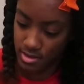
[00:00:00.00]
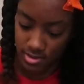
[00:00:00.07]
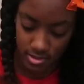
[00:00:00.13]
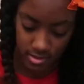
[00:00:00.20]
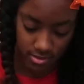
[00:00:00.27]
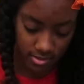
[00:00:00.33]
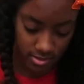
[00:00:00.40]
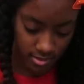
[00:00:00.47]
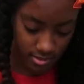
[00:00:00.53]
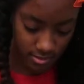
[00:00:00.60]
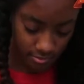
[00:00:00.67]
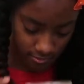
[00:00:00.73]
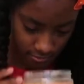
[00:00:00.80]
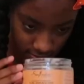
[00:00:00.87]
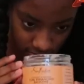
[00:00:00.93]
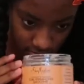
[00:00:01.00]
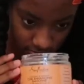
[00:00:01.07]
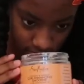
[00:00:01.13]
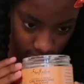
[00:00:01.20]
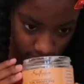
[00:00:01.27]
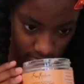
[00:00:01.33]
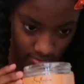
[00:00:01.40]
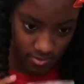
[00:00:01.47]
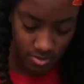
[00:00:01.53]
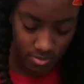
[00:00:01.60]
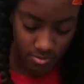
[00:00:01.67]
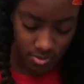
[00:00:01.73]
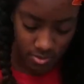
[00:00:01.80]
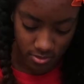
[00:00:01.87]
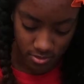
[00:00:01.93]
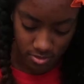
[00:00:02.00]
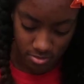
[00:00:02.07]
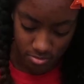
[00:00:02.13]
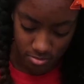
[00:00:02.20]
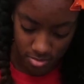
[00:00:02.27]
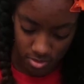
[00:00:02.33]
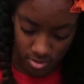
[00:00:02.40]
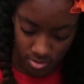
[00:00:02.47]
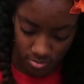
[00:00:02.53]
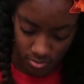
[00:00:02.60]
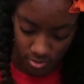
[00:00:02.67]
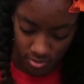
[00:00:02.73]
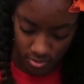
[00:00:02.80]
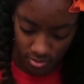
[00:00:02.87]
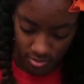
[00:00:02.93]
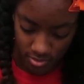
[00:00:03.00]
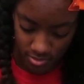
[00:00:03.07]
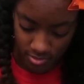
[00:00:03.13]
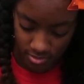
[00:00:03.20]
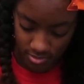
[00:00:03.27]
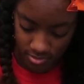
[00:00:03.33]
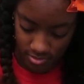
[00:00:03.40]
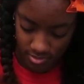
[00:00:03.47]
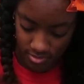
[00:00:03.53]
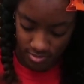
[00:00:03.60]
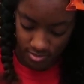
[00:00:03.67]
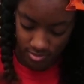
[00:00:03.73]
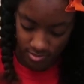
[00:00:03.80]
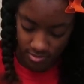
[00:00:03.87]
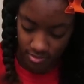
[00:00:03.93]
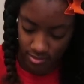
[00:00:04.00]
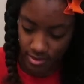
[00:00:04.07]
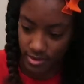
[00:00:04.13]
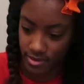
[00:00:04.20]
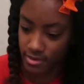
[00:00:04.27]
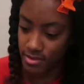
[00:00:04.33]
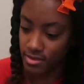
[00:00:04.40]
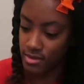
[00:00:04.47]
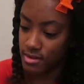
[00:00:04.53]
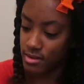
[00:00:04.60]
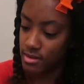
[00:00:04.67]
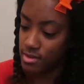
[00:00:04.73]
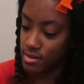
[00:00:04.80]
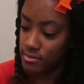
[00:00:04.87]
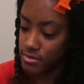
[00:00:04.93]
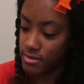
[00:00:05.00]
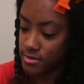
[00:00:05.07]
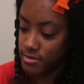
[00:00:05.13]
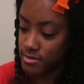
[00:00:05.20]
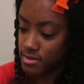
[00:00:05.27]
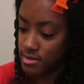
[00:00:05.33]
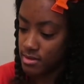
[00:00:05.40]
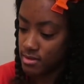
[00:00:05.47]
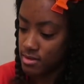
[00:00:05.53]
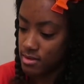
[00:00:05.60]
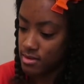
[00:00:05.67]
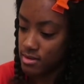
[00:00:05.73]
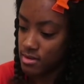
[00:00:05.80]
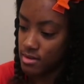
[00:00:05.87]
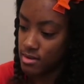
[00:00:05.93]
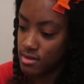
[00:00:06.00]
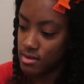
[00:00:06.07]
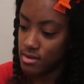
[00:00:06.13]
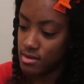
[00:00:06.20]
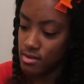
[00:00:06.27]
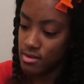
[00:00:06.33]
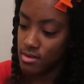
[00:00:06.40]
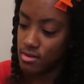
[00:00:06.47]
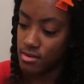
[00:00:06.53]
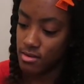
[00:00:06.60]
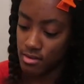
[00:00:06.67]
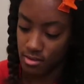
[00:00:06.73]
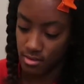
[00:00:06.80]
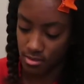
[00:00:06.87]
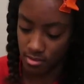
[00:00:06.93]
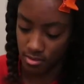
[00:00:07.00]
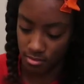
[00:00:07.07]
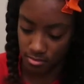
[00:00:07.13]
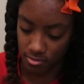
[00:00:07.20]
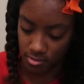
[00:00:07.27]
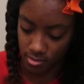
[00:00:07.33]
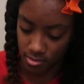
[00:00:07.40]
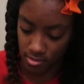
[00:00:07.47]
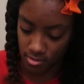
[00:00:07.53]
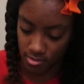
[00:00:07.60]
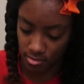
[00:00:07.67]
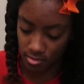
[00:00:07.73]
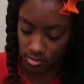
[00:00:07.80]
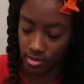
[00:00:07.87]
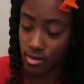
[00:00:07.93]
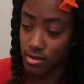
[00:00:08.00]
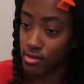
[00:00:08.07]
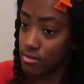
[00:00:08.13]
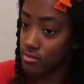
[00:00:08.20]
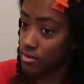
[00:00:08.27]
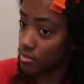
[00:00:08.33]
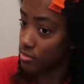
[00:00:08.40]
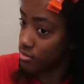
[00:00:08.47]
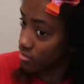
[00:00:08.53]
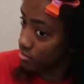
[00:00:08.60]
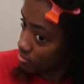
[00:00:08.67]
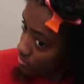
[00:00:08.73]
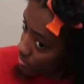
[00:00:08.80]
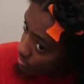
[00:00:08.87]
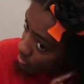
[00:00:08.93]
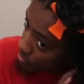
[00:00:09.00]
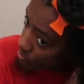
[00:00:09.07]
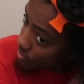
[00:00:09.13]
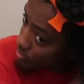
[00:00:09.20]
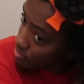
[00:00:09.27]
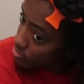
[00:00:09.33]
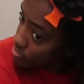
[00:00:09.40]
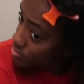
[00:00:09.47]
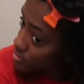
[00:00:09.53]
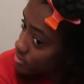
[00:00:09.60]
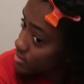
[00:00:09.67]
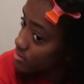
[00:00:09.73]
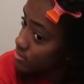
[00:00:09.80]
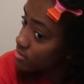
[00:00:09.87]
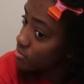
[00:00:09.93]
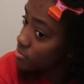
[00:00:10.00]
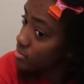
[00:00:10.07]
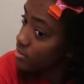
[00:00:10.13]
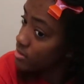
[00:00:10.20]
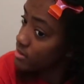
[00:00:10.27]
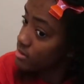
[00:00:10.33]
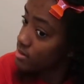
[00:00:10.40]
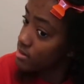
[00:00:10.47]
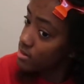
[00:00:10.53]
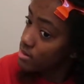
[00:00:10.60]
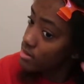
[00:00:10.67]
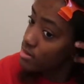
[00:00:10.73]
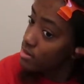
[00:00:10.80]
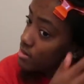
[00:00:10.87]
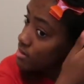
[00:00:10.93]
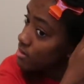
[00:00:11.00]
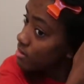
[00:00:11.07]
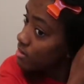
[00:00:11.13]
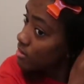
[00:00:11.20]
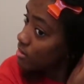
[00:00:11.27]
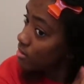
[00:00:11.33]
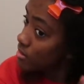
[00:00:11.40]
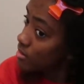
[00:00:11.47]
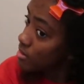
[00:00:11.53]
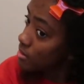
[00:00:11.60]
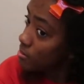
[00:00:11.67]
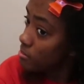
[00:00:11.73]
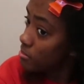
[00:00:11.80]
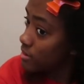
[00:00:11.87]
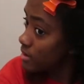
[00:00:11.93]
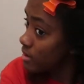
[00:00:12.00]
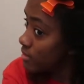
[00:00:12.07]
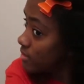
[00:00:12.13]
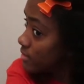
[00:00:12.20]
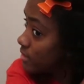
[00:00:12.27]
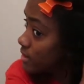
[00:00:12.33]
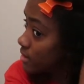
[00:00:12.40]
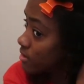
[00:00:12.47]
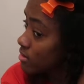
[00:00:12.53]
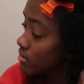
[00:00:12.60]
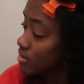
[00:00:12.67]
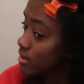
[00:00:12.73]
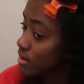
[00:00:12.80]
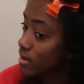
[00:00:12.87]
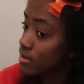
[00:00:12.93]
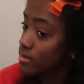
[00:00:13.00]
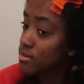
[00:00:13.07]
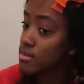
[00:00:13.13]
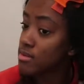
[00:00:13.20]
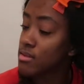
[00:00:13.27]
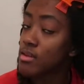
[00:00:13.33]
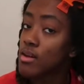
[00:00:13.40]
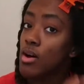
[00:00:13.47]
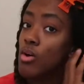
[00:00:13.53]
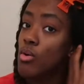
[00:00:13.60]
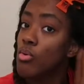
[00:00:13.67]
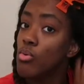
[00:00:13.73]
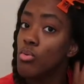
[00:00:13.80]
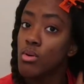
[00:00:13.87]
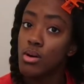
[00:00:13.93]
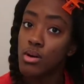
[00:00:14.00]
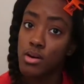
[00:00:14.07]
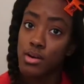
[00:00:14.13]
This stuff smells the bomb, y'all. It's great. I love it. So I'm just going to do it as if I was doing my hair regularly. Just putting it all up in there like so.